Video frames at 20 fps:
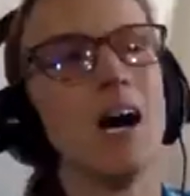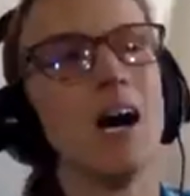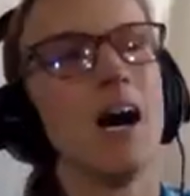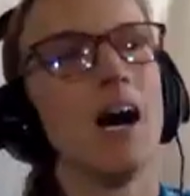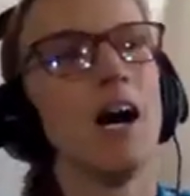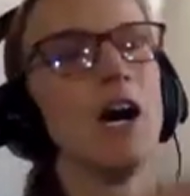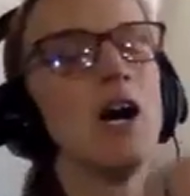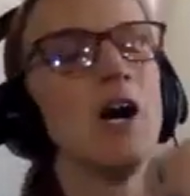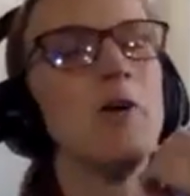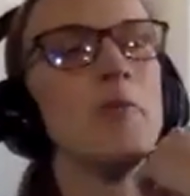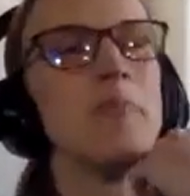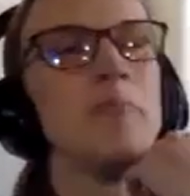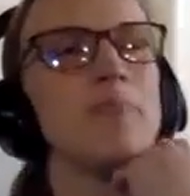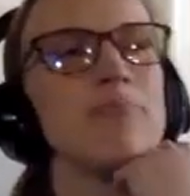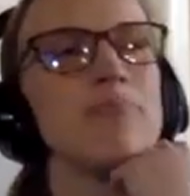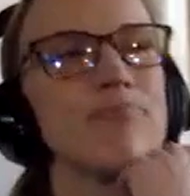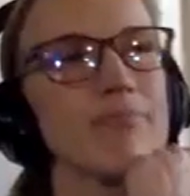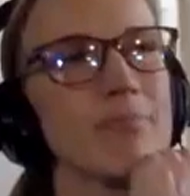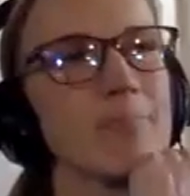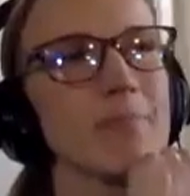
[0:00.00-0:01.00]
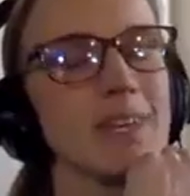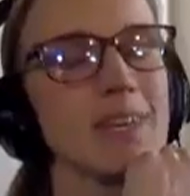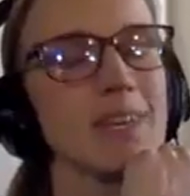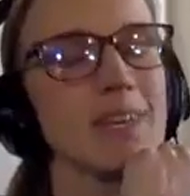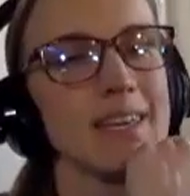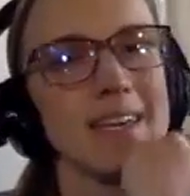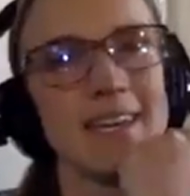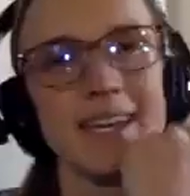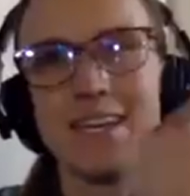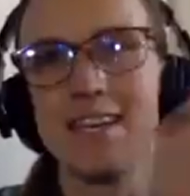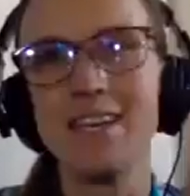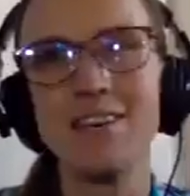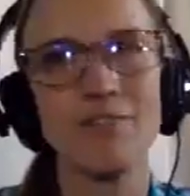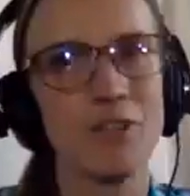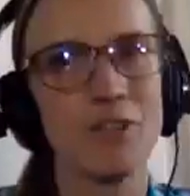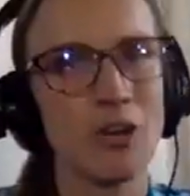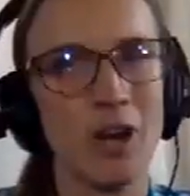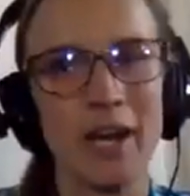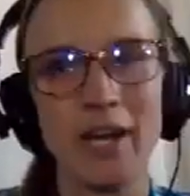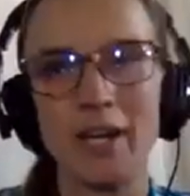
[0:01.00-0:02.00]
Um,
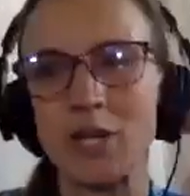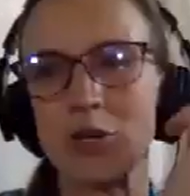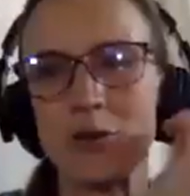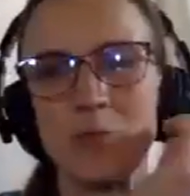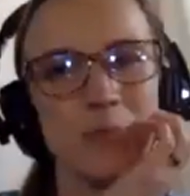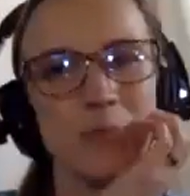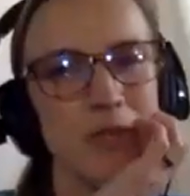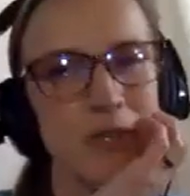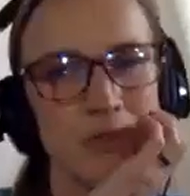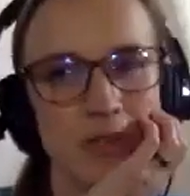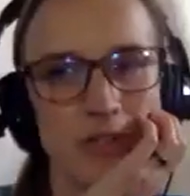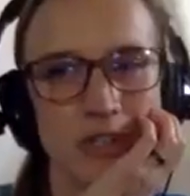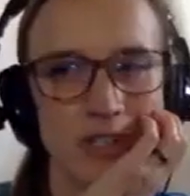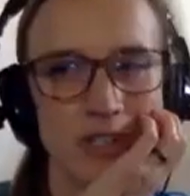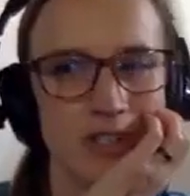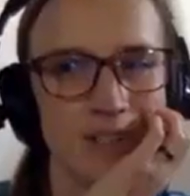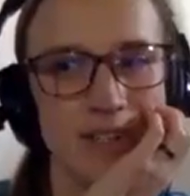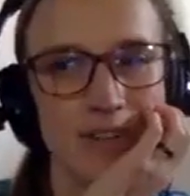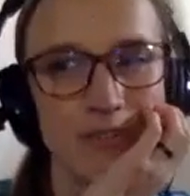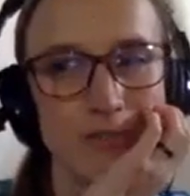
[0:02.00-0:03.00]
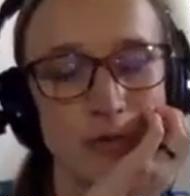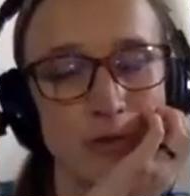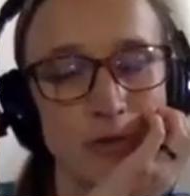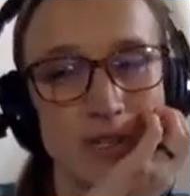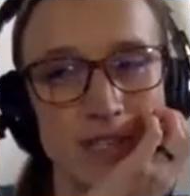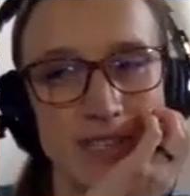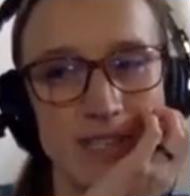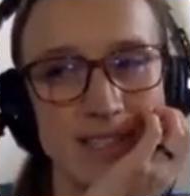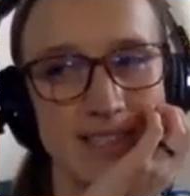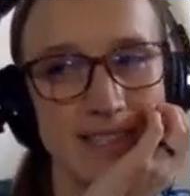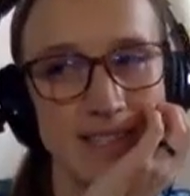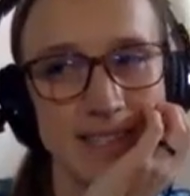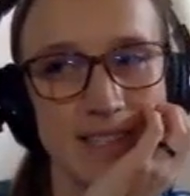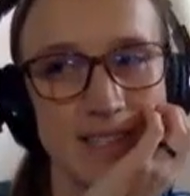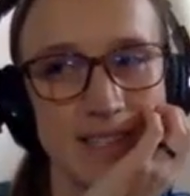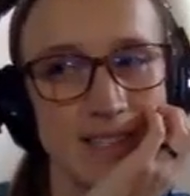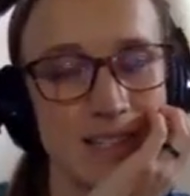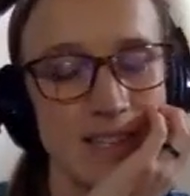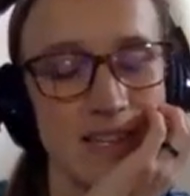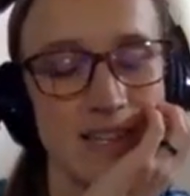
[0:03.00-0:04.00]
Even on a computer, of course, it's
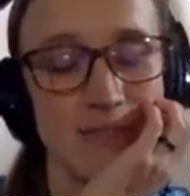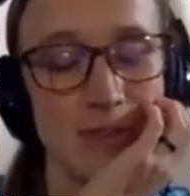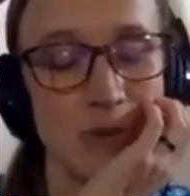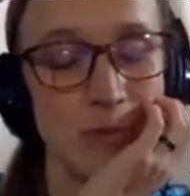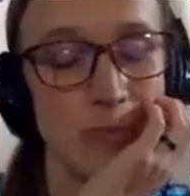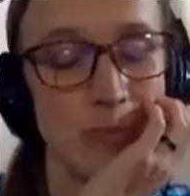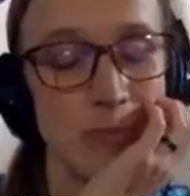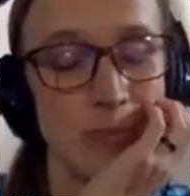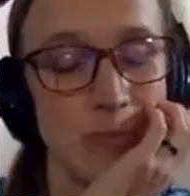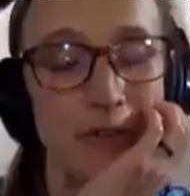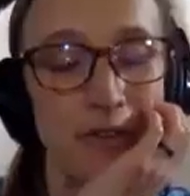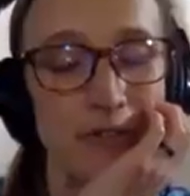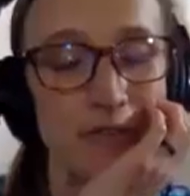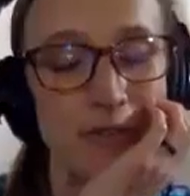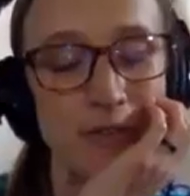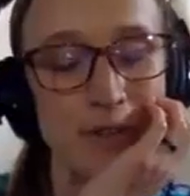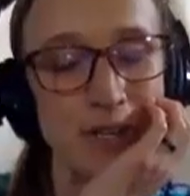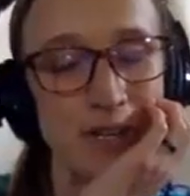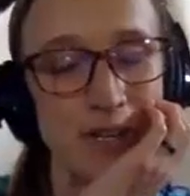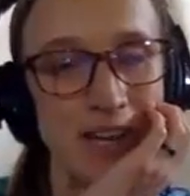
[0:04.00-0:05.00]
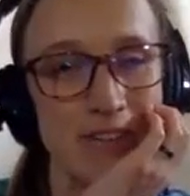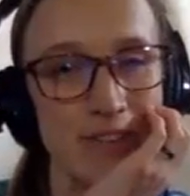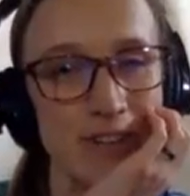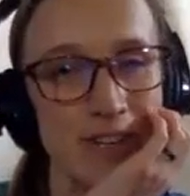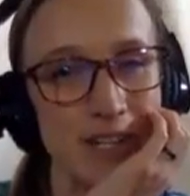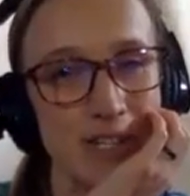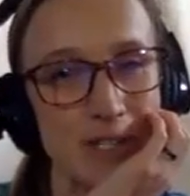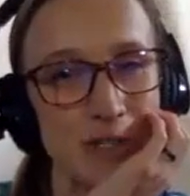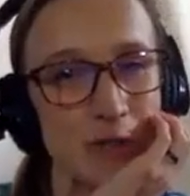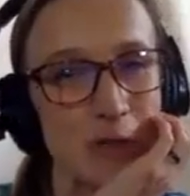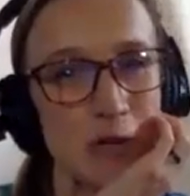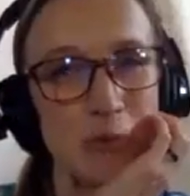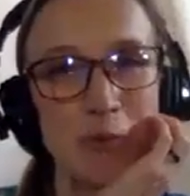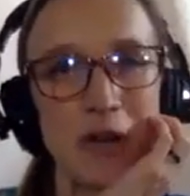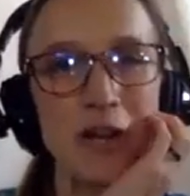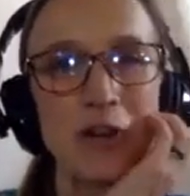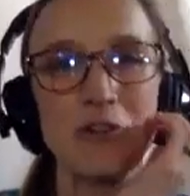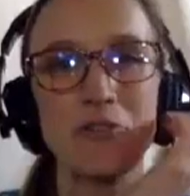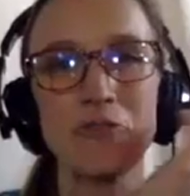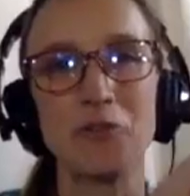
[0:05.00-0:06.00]
even better if you can have an external
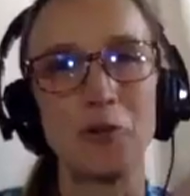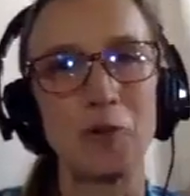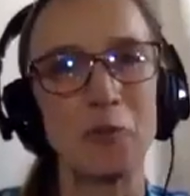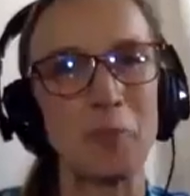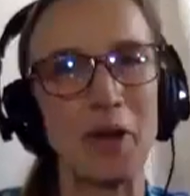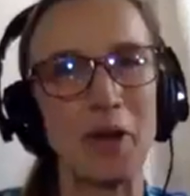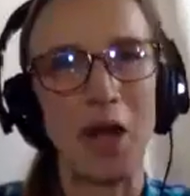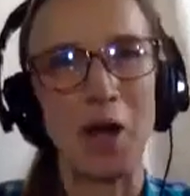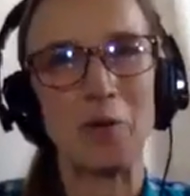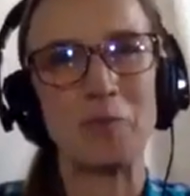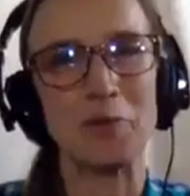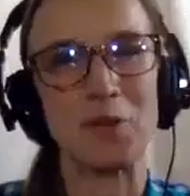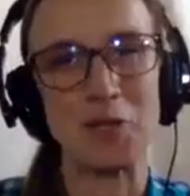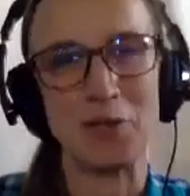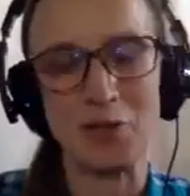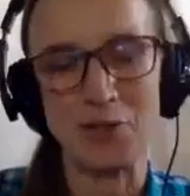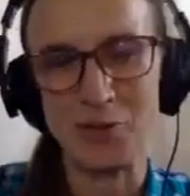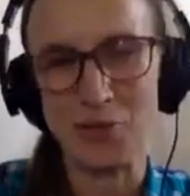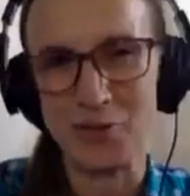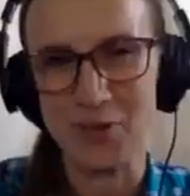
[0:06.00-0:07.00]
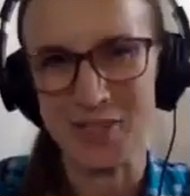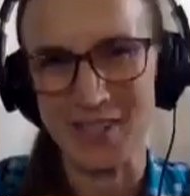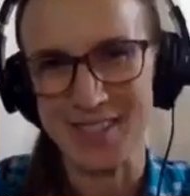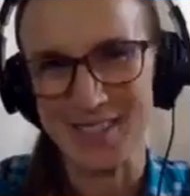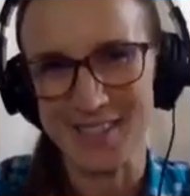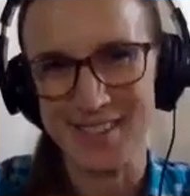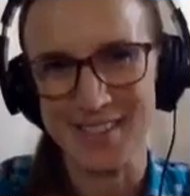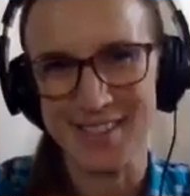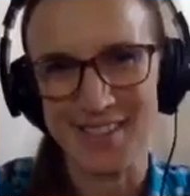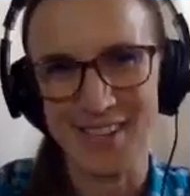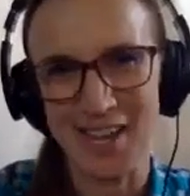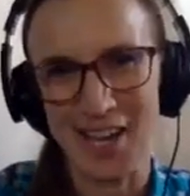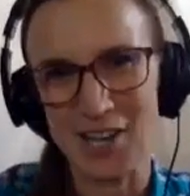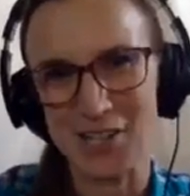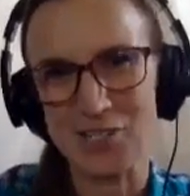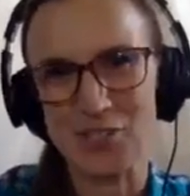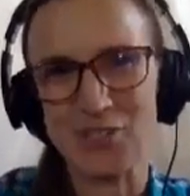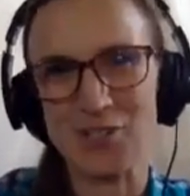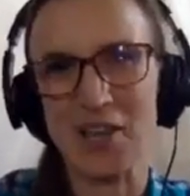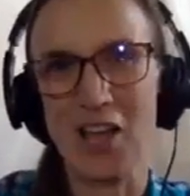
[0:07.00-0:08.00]
microphone, but how many students
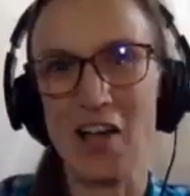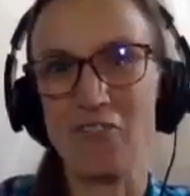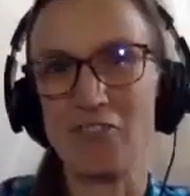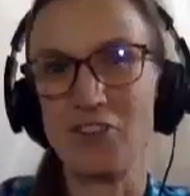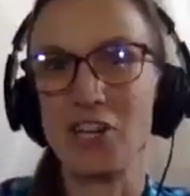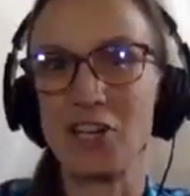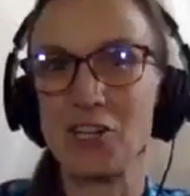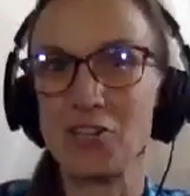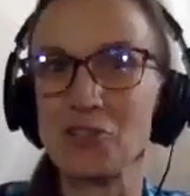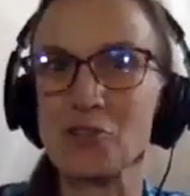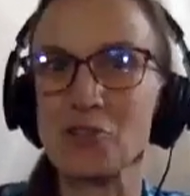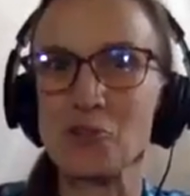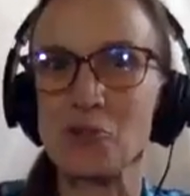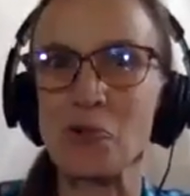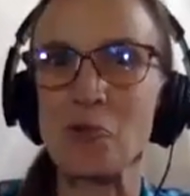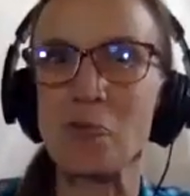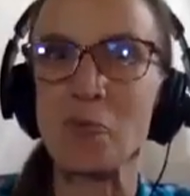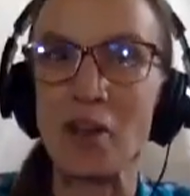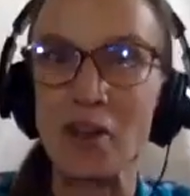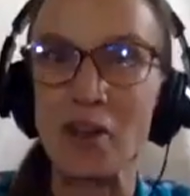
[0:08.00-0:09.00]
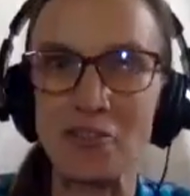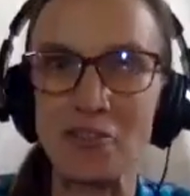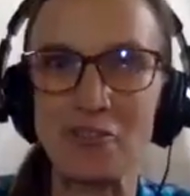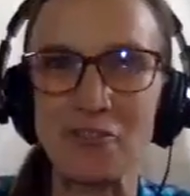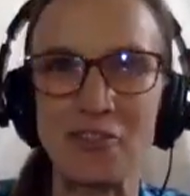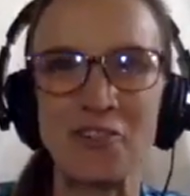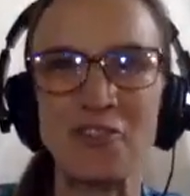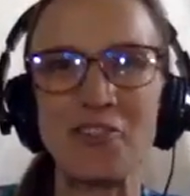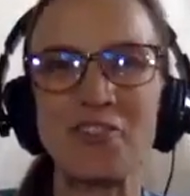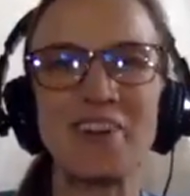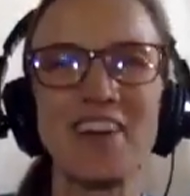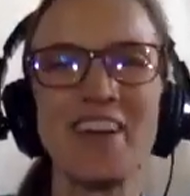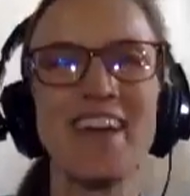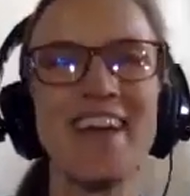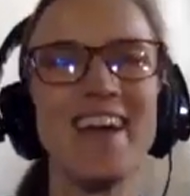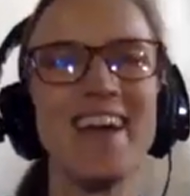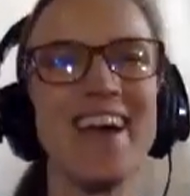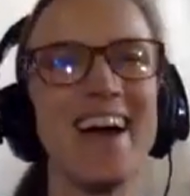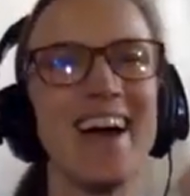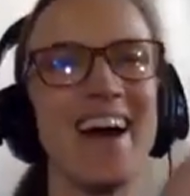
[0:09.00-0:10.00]
actually have an external microphone
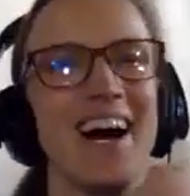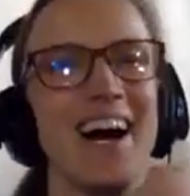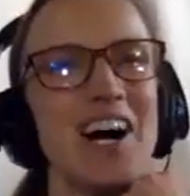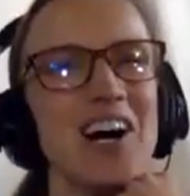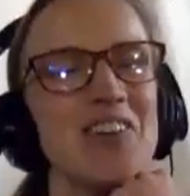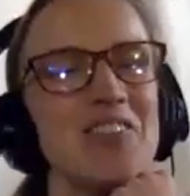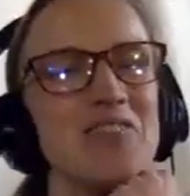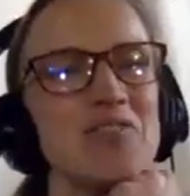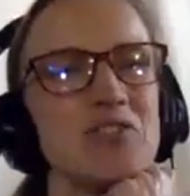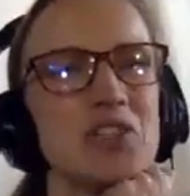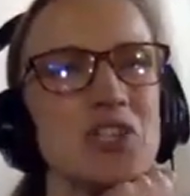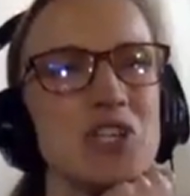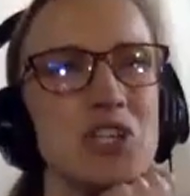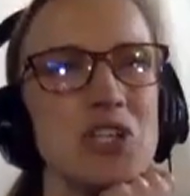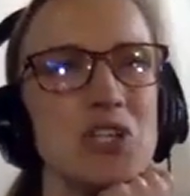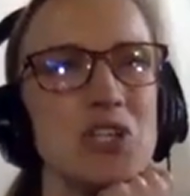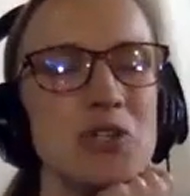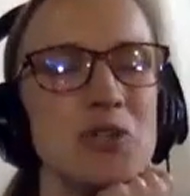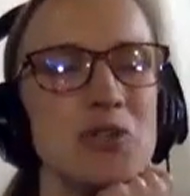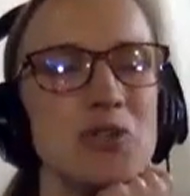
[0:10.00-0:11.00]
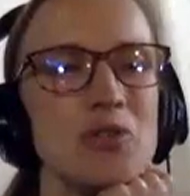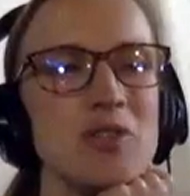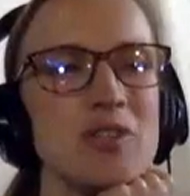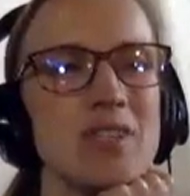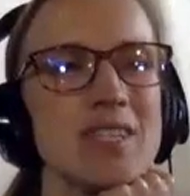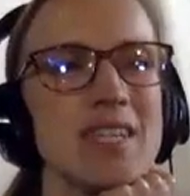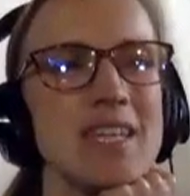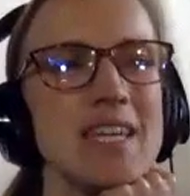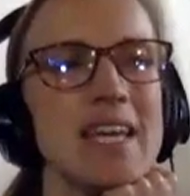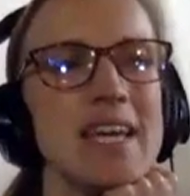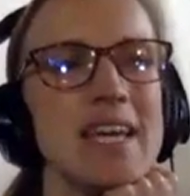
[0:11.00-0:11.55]
to use?